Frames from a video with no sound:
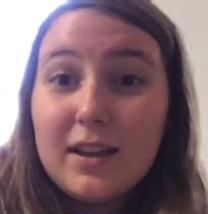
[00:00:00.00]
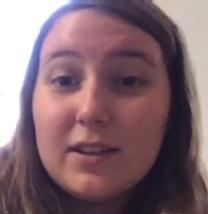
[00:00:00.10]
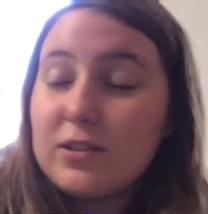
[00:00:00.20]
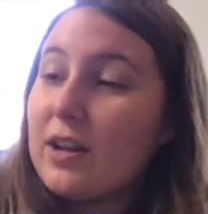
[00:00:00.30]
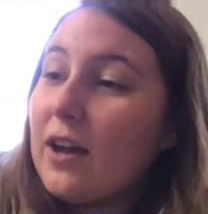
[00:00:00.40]

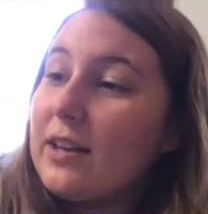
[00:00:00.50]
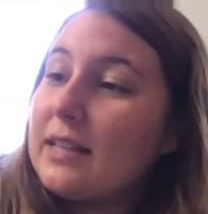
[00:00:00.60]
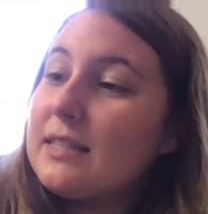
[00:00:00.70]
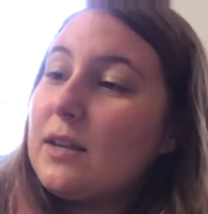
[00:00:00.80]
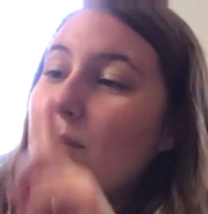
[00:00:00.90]
So now you
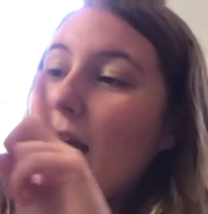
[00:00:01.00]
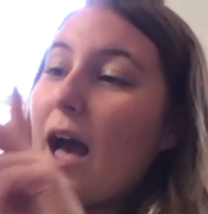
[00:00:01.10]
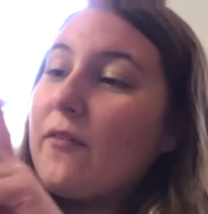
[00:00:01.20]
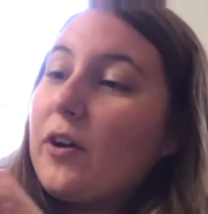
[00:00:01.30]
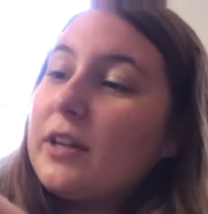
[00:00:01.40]
can see we
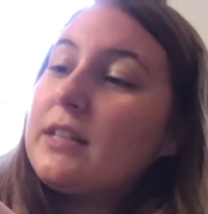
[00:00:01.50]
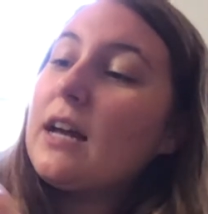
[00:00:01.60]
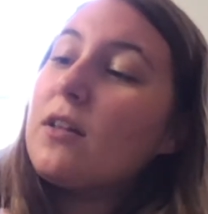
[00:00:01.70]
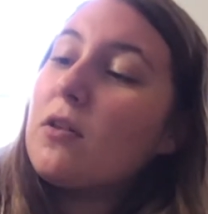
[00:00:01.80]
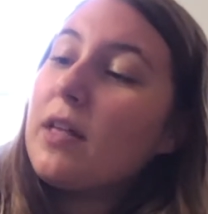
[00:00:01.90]
have our
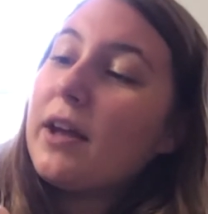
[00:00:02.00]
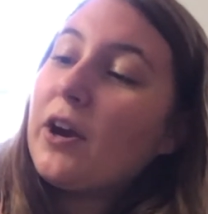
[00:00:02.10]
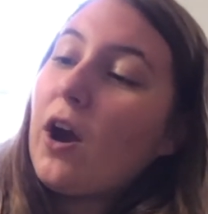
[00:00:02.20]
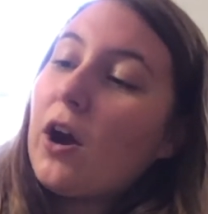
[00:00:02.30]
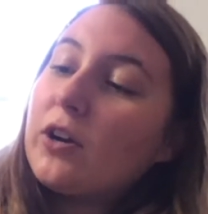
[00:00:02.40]
yellow
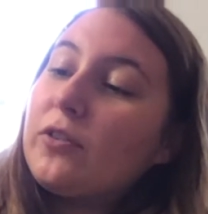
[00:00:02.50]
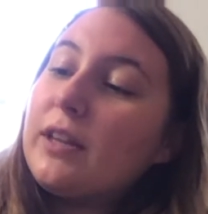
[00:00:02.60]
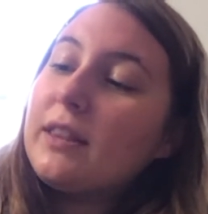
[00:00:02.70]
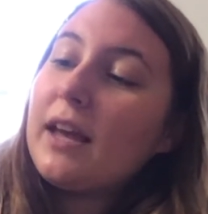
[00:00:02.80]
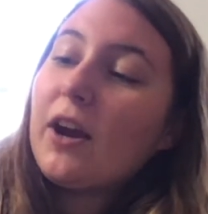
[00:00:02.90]
layer, our
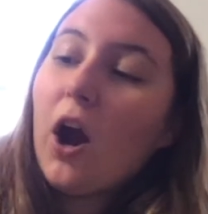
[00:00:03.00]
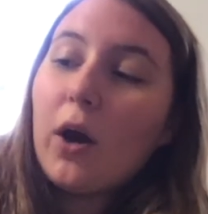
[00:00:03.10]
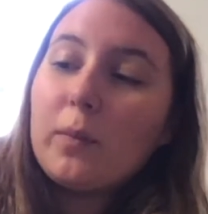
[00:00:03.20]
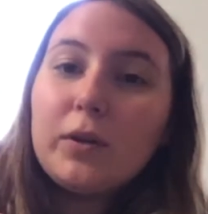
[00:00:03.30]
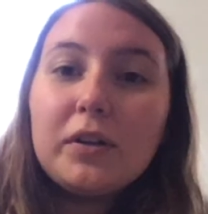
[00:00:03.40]
green layer,
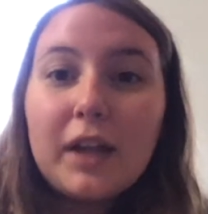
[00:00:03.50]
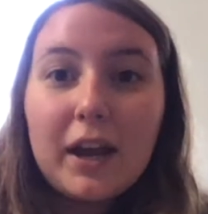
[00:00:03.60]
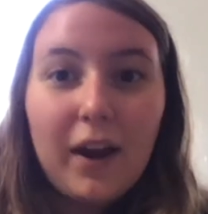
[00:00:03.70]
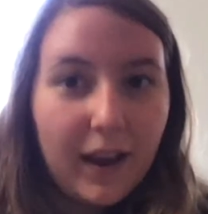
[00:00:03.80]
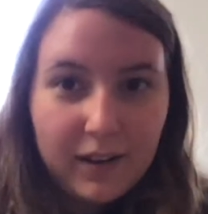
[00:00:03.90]
our blue
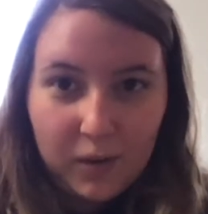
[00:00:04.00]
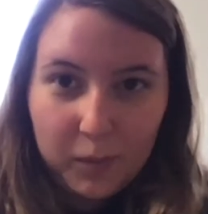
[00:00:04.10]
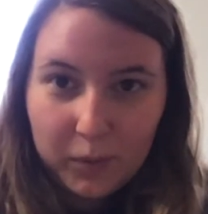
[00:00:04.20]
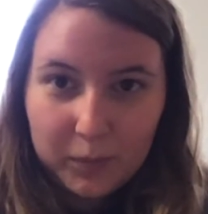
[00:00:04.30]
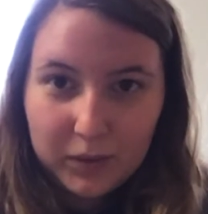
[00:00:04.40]
layer, and our
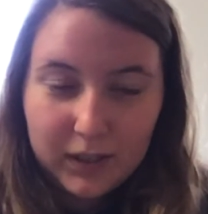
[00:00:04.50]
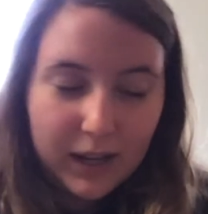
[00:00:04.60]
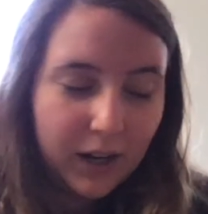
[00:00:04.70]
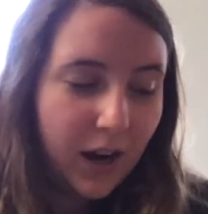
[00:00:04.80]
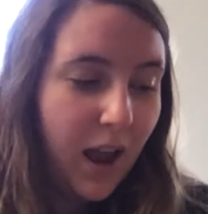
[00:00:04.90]
purple
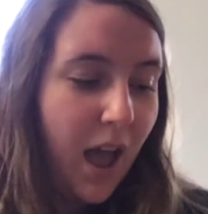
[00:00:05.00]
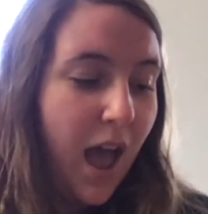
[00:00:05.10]
layer.